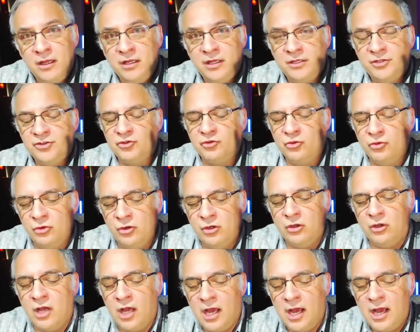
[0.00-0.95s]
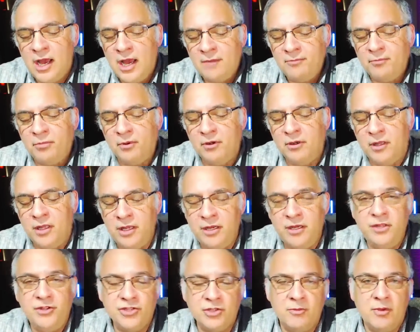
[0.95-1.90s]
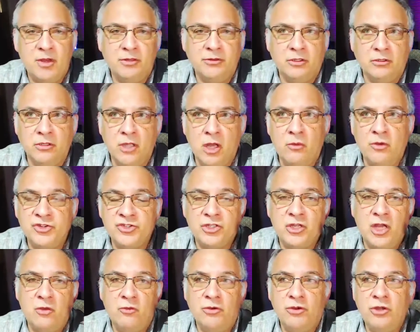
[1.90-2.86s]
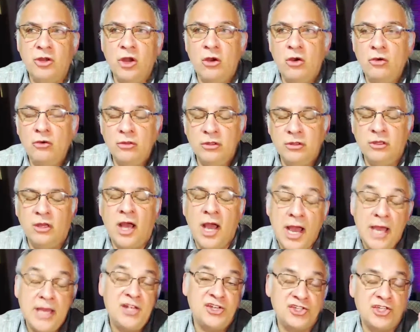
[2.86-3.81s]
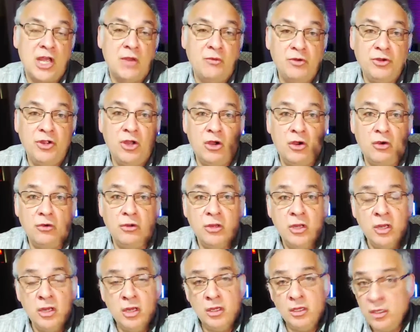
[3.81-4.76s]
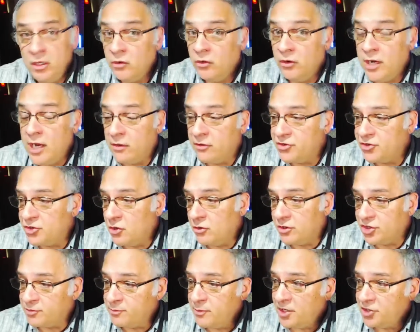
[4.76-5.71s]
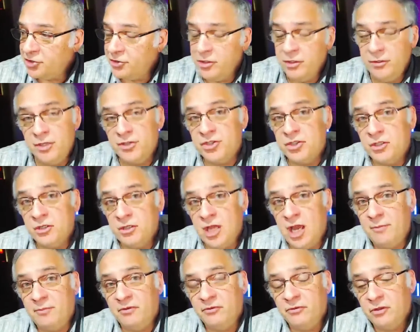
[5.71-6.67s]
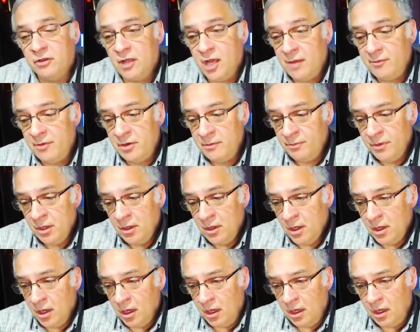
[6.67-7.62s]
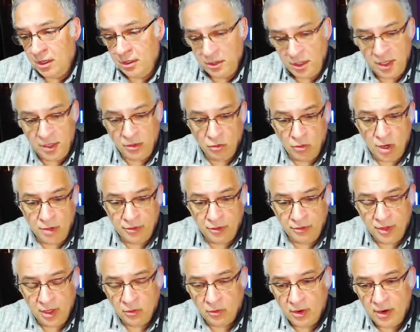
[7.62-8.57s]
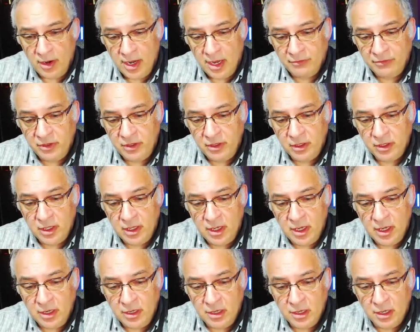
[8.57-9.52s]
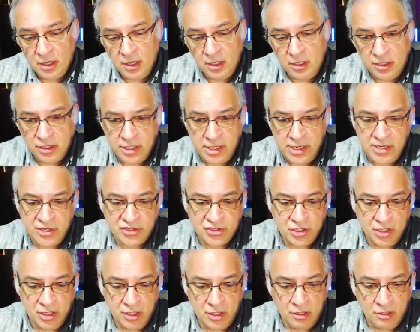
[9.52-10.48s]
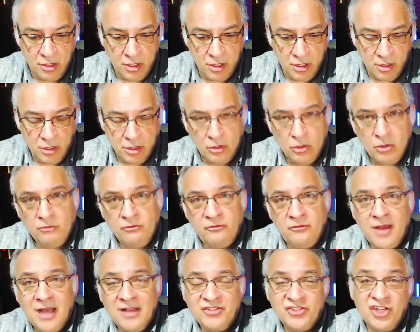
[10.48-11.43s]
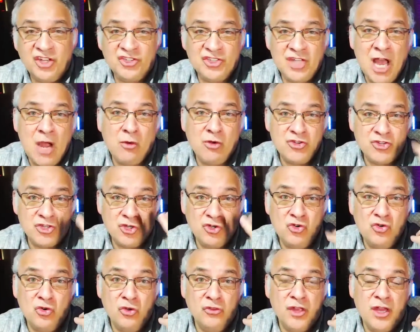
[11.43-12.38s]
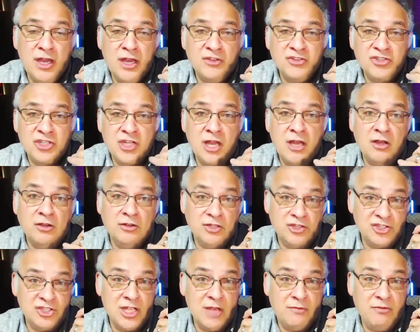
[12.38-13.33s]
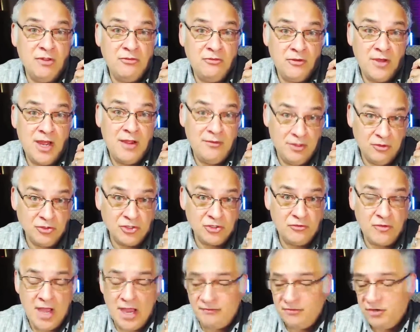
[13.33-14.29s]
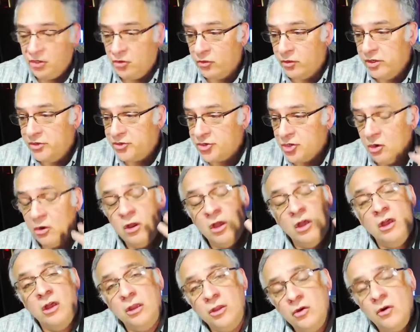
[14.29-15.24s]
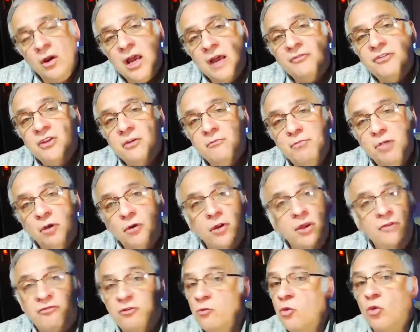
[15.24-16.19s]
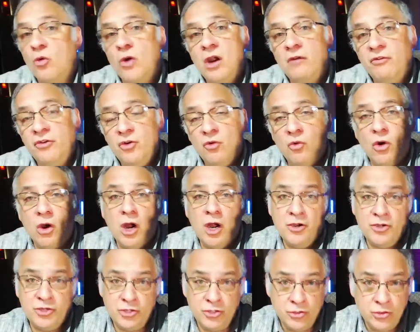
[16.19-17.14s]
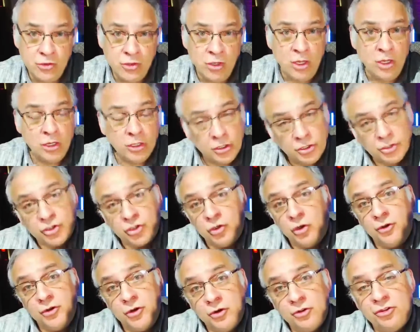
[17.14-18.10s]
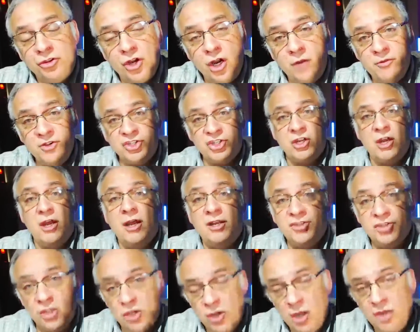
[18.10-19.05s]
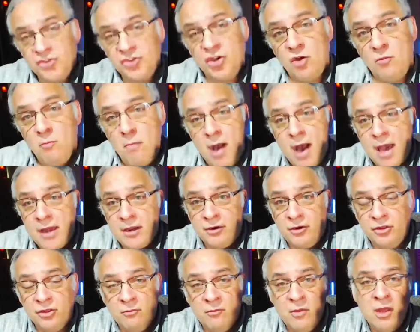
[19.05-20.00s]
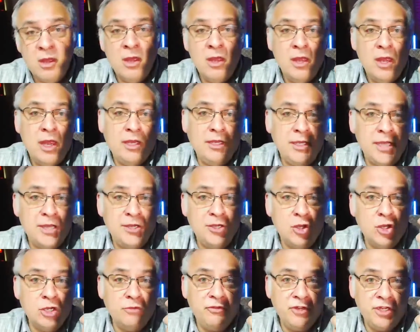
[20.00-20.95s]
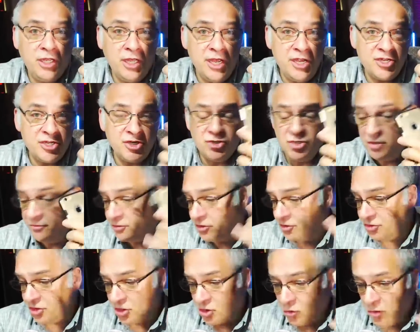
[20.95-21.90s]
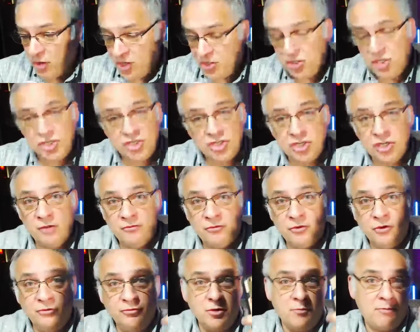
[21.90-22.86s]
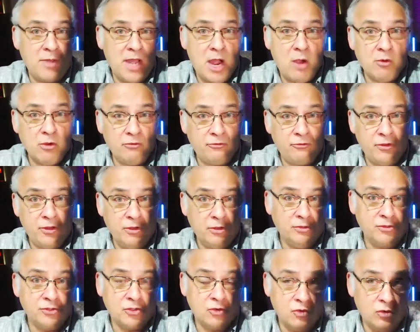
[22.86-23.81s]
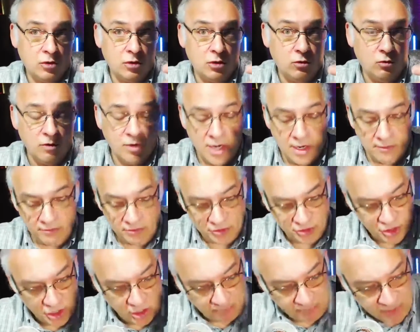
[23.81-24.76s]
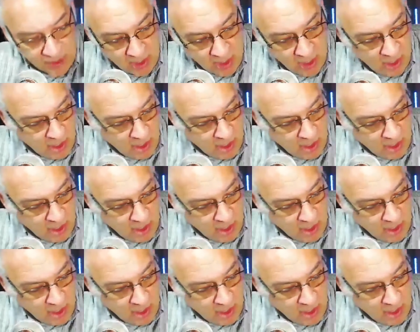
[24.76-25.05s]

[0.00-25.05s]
it's real hot, but 80 is about the lowest I would go, the highest I would go here in Arizona, especially in this type of climate and weather that we're having. And it takes a good 5-6 hours to cool the house down to 75. That was 5 degrees. So you have the ability from wherever you are to control your thermostats and also monitor them and get notifications if there's a crazy shift or if the power fails or whatever. So